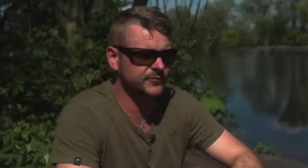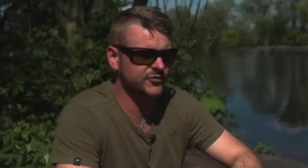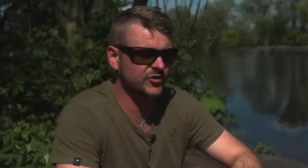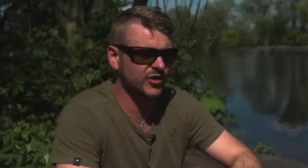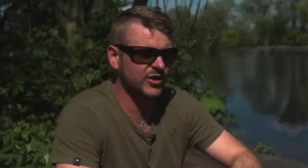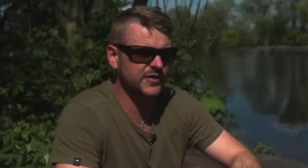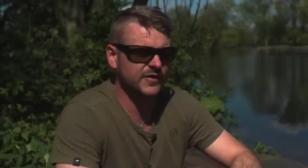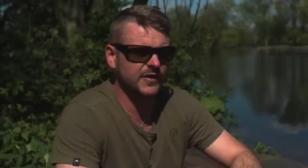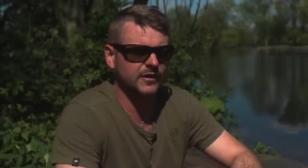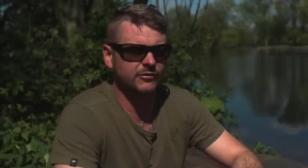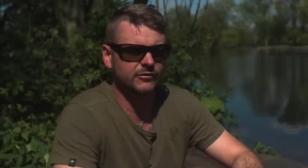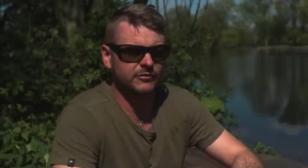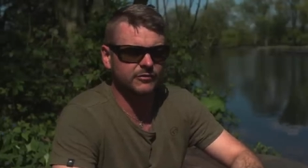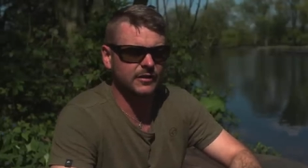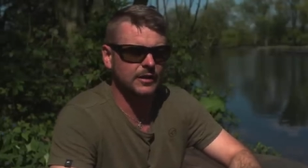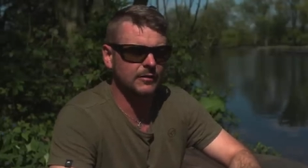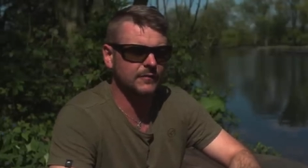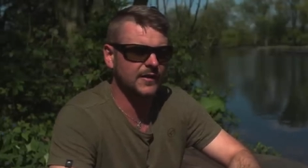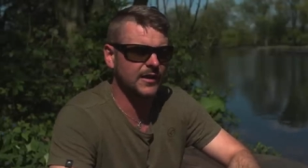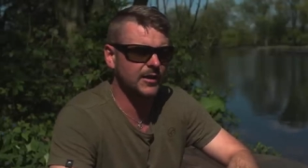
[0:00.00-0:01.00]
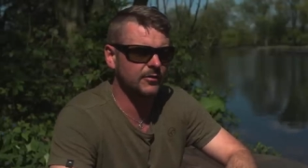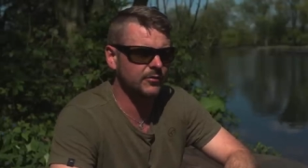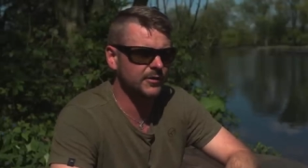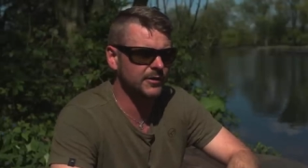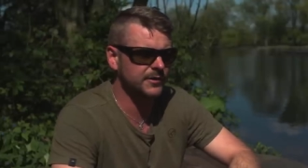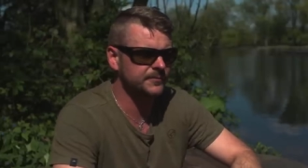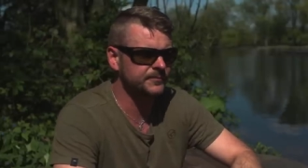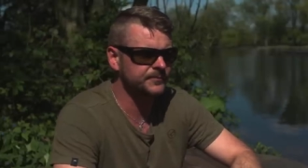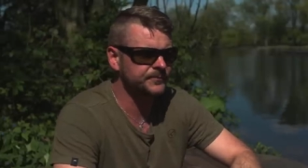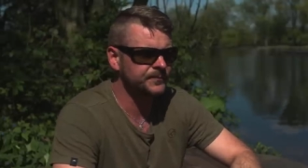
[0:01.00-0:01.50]
Try and single her out that
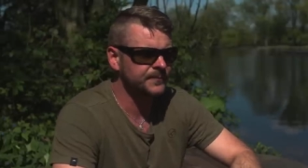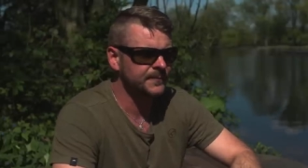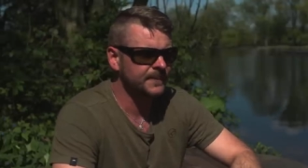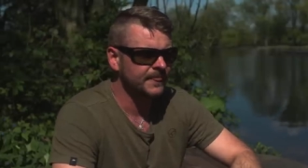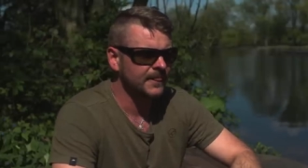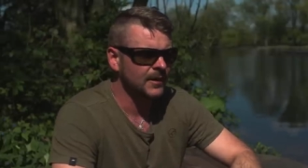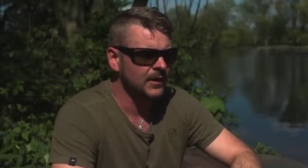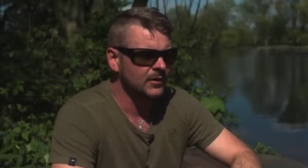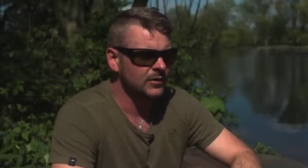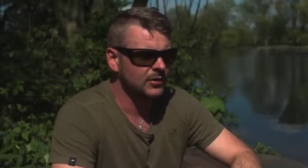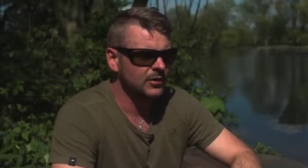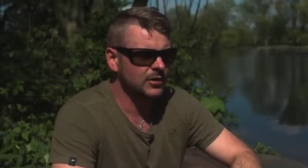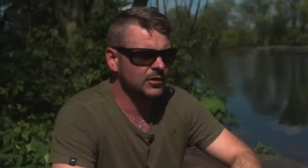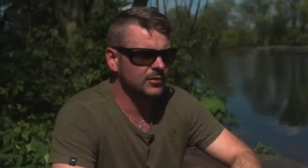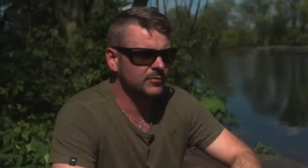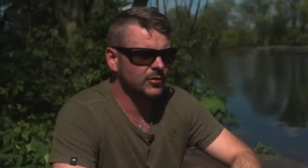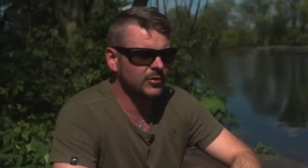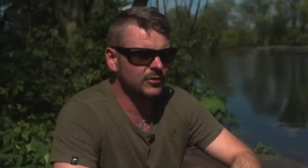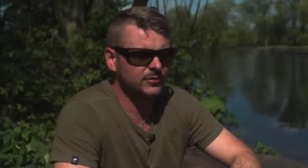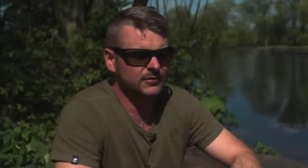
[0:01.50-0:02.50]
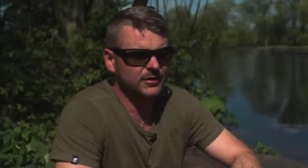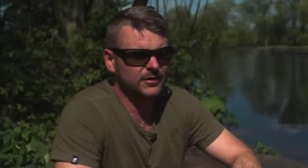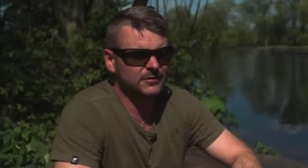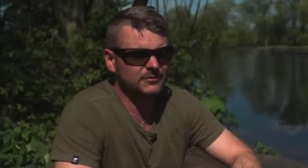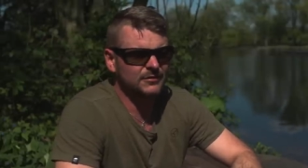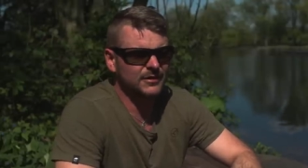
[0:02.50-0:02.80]
way. Um, but like,